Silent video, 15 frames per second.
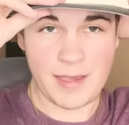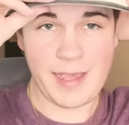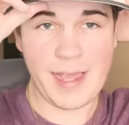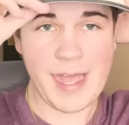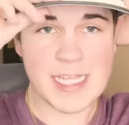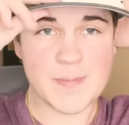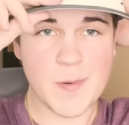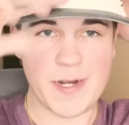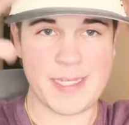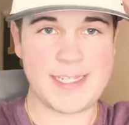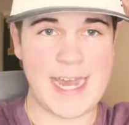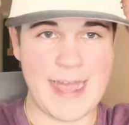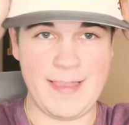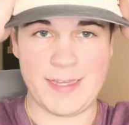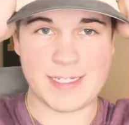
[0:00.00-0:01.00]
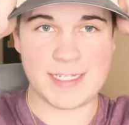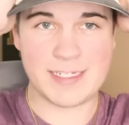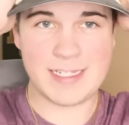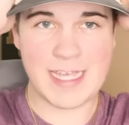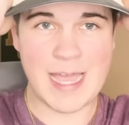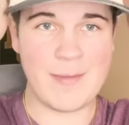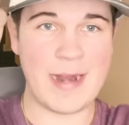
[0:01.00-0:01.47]
it's pretty stylish.
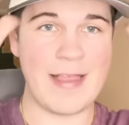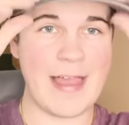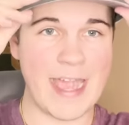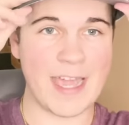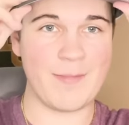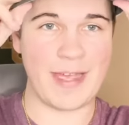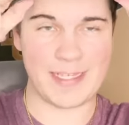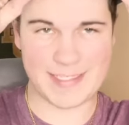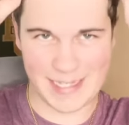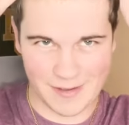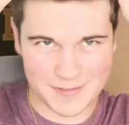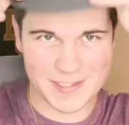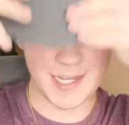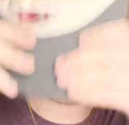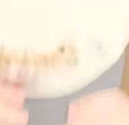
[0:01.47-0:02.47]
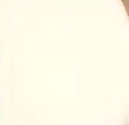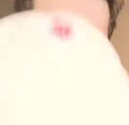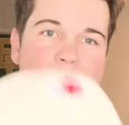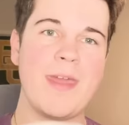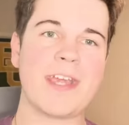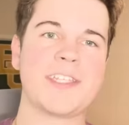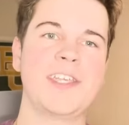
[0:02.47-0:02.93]
I mean, I like it myself. So
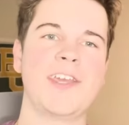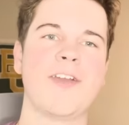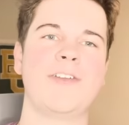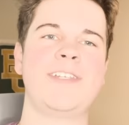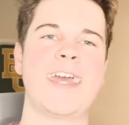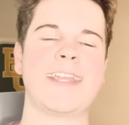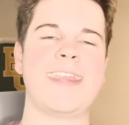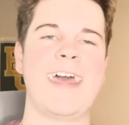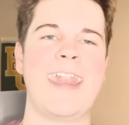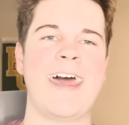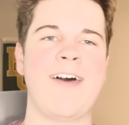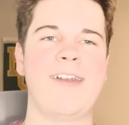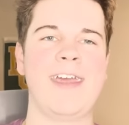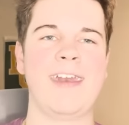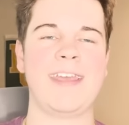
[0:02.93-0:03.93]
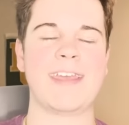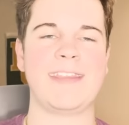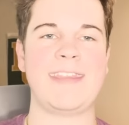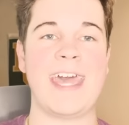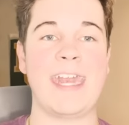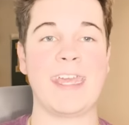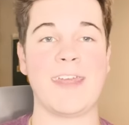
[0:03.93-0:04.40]
make sure you go check that out and
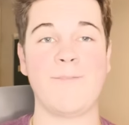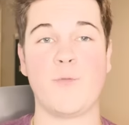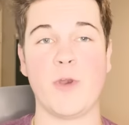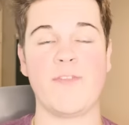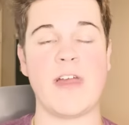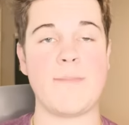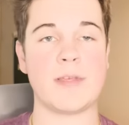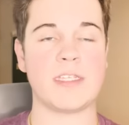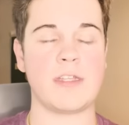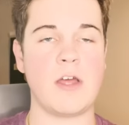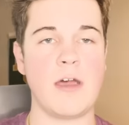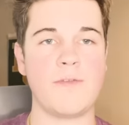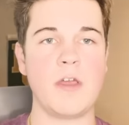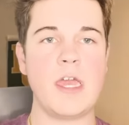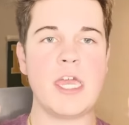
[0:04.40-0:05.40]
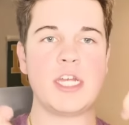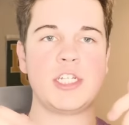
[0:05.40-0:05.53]
get that again, 45% off.